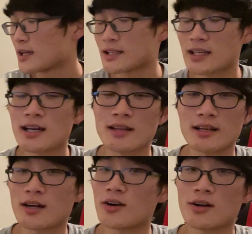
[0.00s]
And yeah,
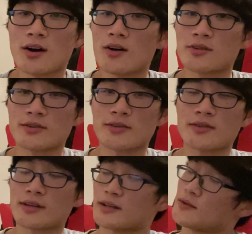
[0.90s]
like all
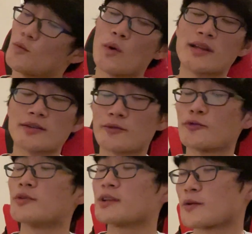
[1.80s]
just like went
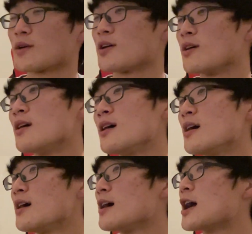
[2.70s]
really well.
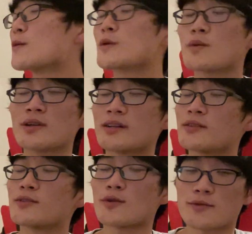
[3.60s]
Everyone
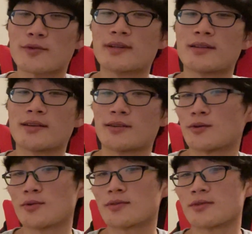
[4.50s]
is so friendly and
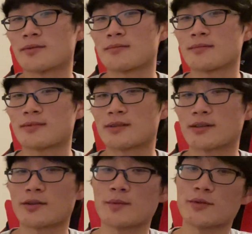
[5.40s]
wholesome in
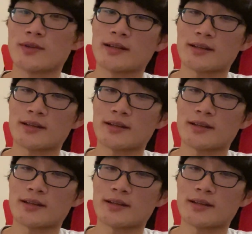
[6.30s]
the community.